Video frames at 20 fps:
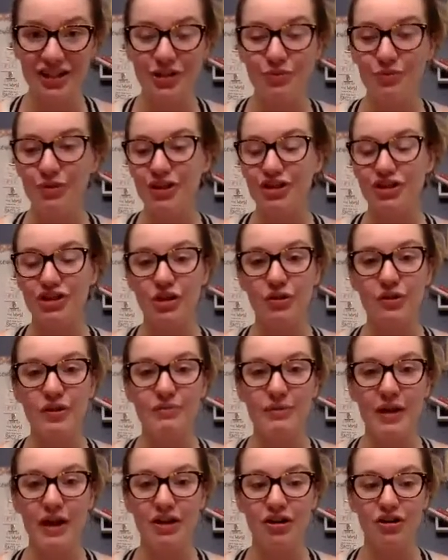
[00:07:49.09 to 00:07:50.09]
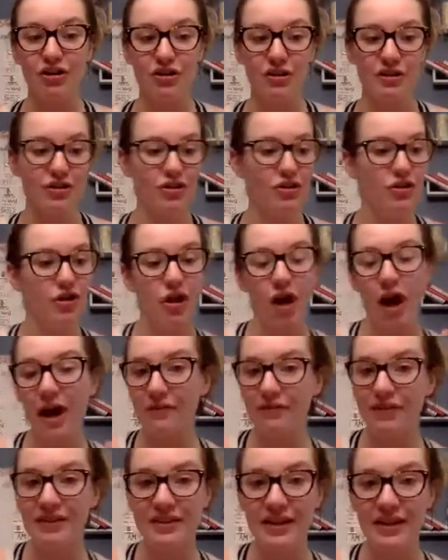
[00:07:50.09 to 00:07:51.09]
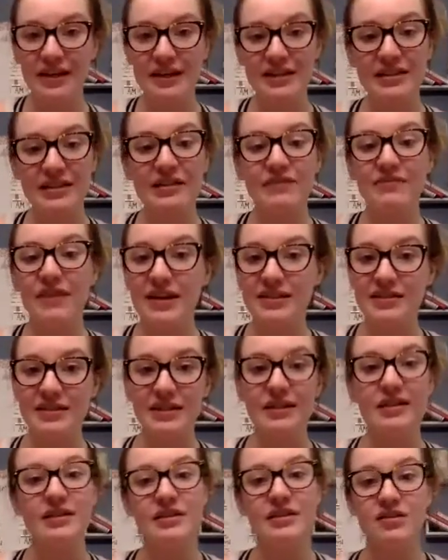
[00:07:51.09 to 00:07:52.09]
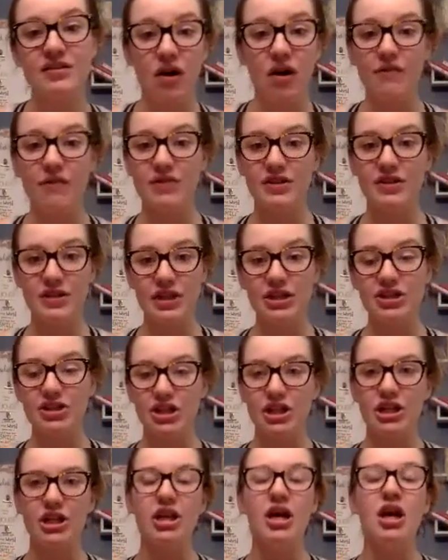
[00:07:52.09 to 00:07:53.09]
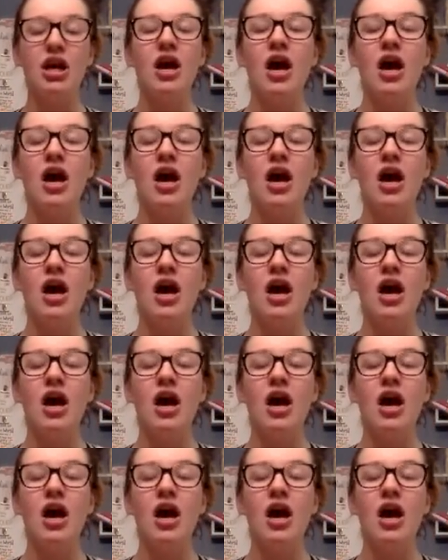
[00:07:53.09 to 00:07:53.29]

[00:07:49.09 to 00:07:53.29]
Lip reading: You want to show them that you're everything is invested in this conversation.